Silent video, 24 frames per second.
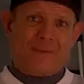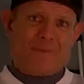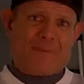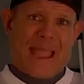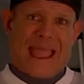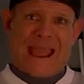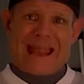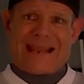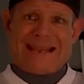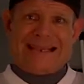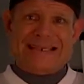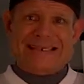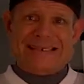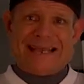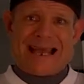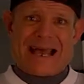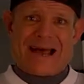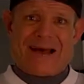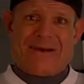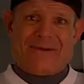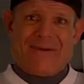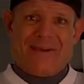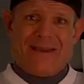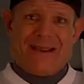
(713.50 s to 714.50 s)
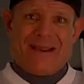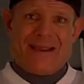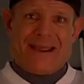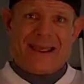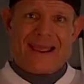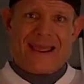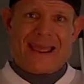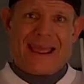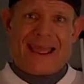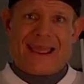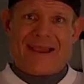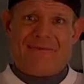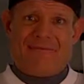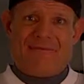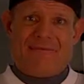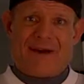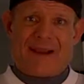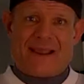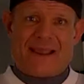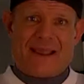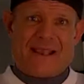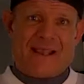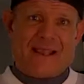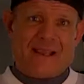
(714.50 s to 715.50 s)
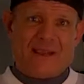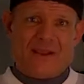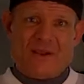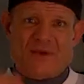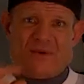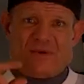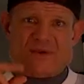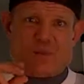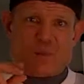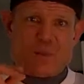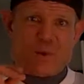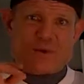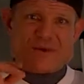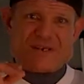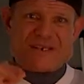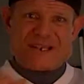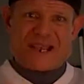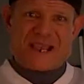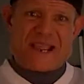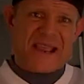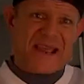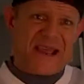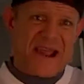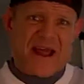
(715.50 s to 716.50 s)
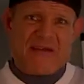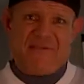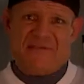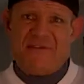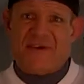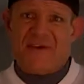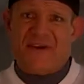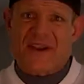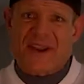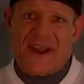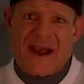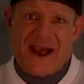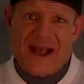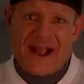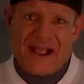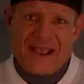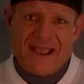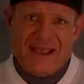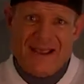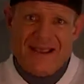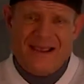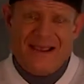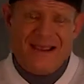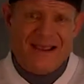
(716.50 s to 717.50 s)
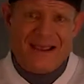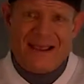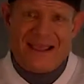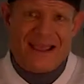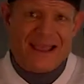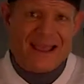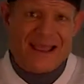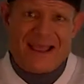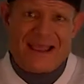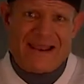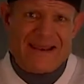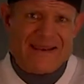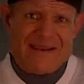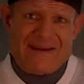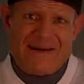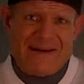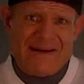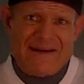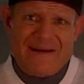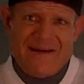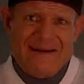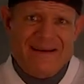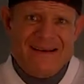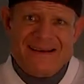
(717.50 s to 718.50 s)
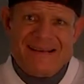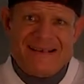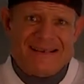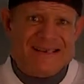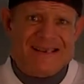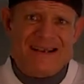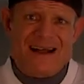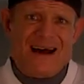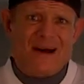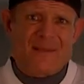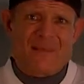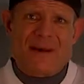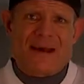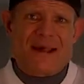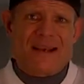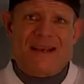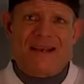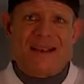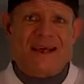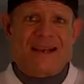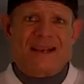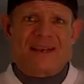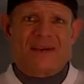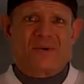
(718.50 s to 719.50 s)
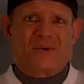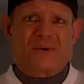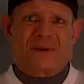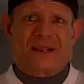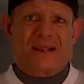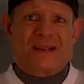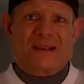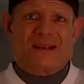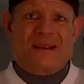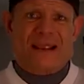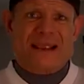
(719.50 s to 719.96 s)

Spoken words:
panties down and fucking used words to cut off your cock. And I said, "No, man, not doing it."